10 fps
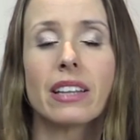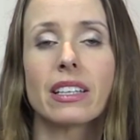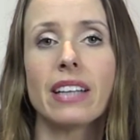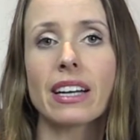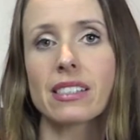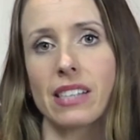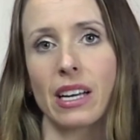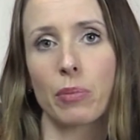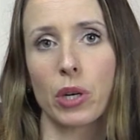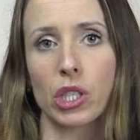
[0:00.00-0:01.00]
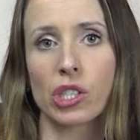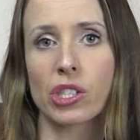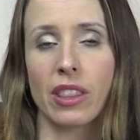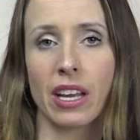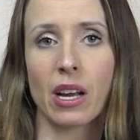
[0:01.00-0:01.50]
The next thing a person
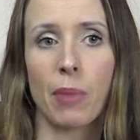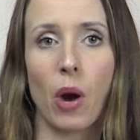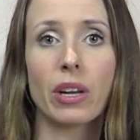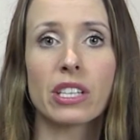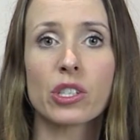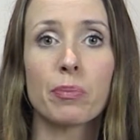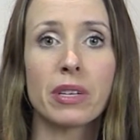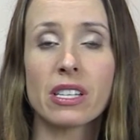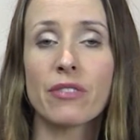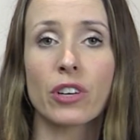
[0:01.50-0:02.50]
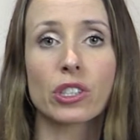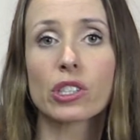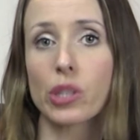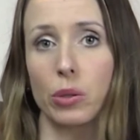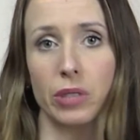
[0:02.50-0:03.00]
should think about is your busy
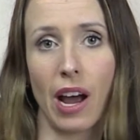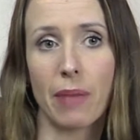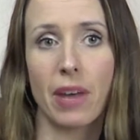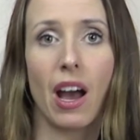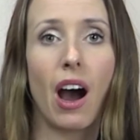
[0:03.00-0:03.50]
versus slow time.